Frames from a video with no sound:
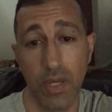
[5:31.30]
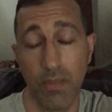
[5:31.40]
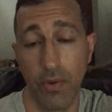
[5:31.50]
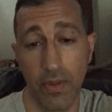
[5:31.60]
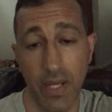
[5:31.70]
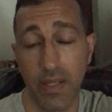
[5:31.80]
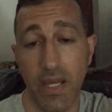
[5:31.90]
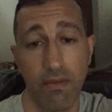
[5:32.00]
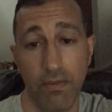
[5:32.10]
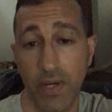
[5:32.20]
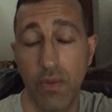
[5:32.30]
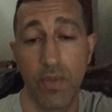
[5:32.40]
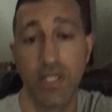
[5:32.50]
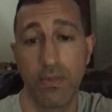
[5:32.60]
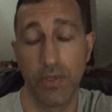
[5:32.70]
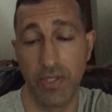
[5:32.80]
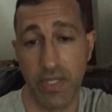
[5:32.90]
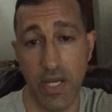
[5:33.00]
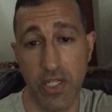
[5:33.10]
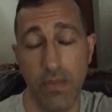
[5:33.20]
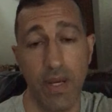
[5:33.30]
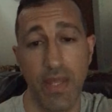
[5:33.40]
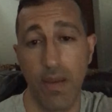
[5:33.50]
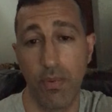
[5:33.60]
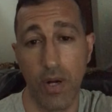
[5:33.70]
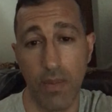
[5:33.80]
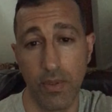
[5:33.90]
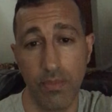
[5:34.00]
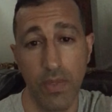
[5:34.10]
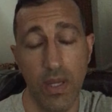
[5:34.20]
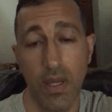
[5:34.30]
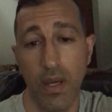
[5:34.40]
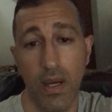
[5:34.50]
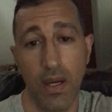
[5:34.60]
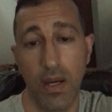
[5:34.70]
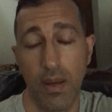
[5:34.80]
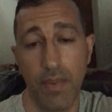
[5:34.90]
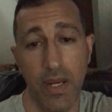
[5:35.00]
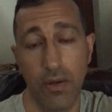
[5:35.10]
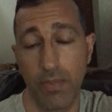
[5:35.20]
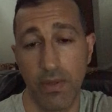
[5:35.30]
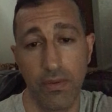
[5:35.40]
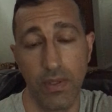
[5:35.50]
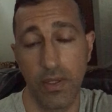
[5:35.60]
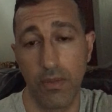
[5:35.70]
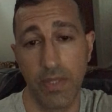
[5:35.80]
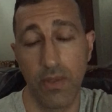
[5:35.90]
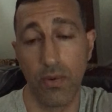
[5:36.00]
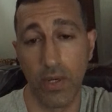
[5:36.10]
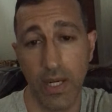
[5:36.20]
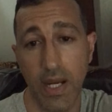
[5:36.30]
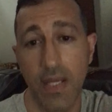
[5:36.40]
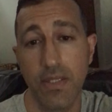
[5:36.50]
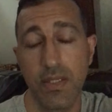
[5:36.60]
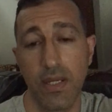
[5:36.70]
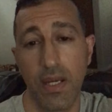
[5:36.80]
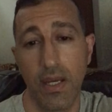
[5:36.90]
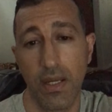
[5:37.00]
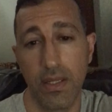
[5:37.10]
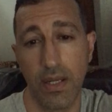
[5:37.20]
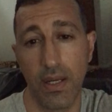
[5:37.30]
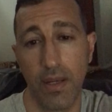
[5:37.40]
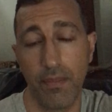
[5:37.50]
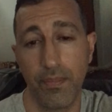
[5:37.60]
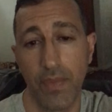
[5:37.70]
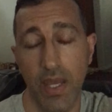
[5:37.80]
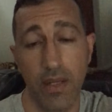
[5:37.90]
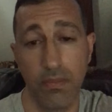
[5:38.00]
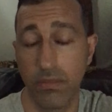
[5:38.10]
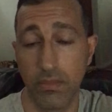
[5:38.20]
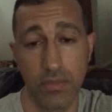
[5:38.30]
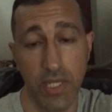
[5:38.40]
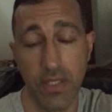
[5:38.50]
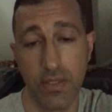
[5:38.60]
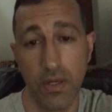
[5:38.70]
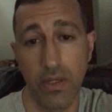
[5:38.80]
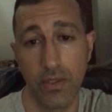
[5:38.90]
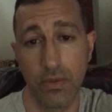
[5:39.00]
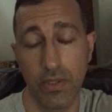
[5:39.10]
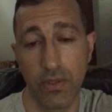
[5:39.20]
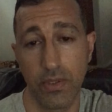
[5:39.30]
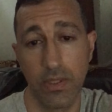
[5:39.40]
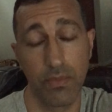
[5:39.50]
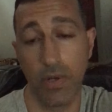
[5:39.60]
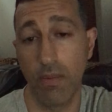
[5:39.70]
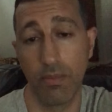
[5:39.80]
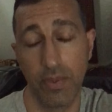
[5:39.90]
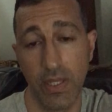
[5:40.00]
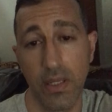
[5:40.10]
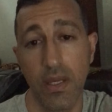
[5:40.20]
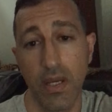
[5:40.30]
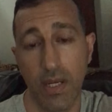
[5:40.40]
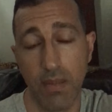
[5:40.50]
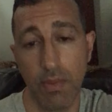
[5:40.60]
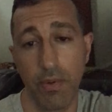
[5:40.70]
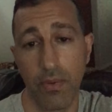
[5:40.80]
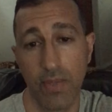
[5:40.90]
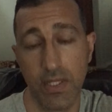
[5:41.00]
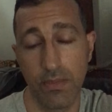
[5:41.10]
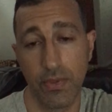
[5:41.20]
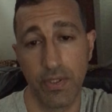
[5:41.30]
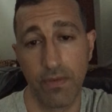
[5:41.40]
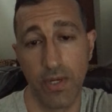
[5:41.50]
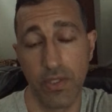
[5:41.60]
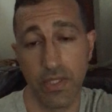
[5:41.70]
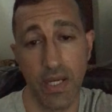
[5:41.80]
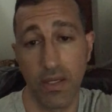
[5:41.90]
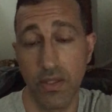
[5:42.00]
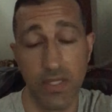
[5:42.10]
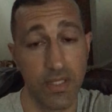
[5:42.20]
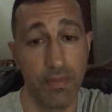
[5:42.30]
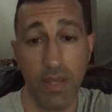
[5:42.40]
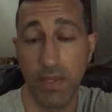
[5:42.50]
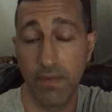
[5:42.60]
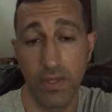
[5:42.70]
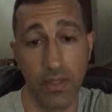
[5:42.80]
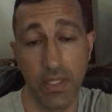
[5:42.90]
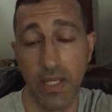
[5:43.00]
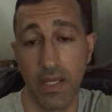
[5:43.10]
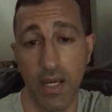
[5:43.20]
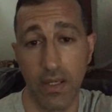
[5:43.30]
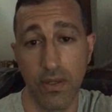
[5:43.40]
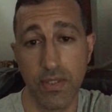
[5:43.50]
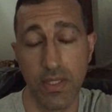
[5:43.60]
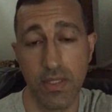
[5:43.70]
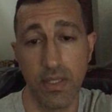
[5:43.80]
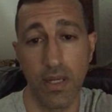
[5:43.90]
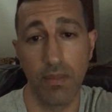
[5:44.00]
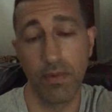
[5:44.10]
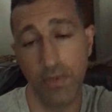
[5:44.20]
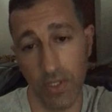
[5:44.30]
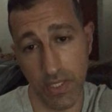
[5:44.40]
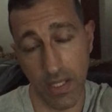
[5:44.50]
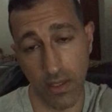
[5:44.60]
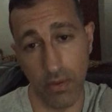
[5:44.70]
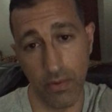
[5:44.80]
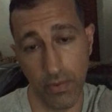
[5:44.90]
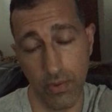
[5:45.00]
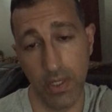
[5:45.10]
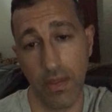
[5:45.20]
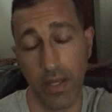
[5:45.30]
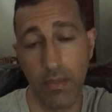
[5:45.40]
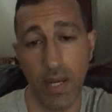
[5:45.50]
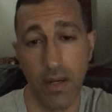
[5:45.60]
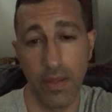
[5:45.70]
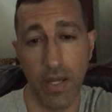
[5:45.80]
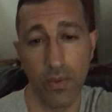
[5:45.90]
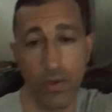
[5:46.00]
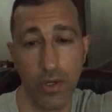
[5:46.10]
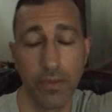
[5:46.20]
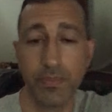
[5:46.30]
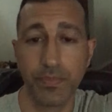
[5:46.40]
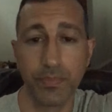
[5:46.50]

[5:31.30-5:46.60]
more than likely have a very reasonable discussion about that problem, and it'll be organized, and chances are you'll probably come up with a reasonable differential diagnosis and maybe even a leading diagnosis if you just kind of go through it and think about it in that order.